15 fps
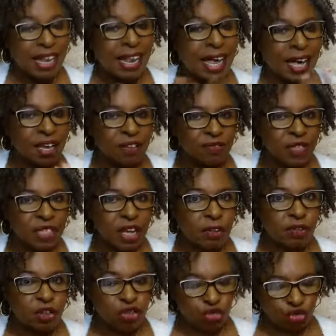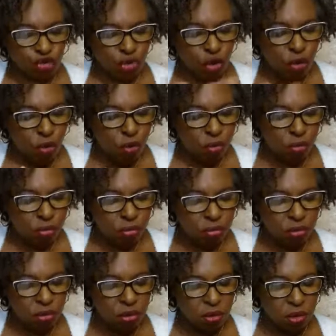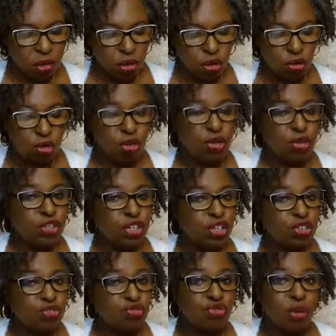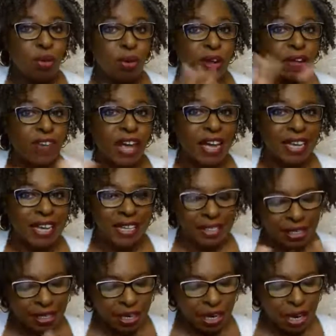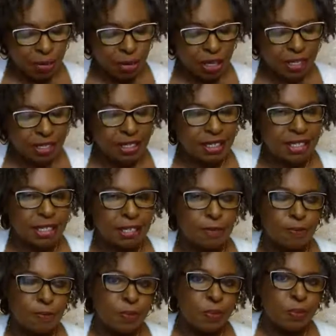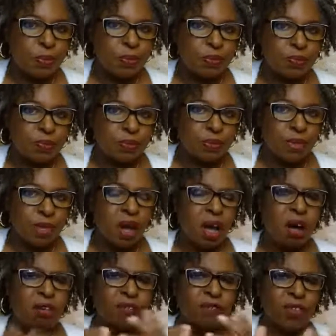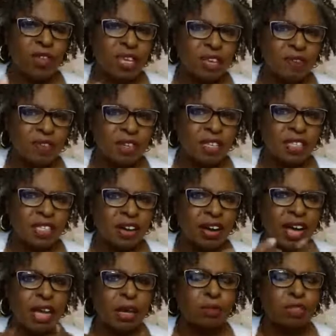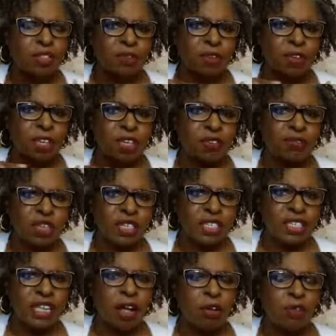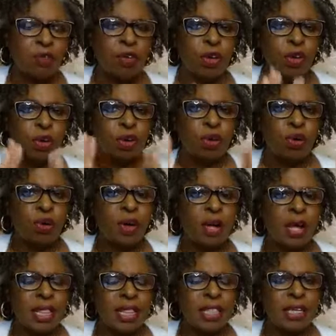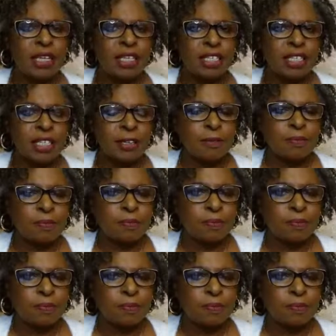Lack of self-control, losing control of our eating habits, unforgiveness, not able to forgive yourself or others.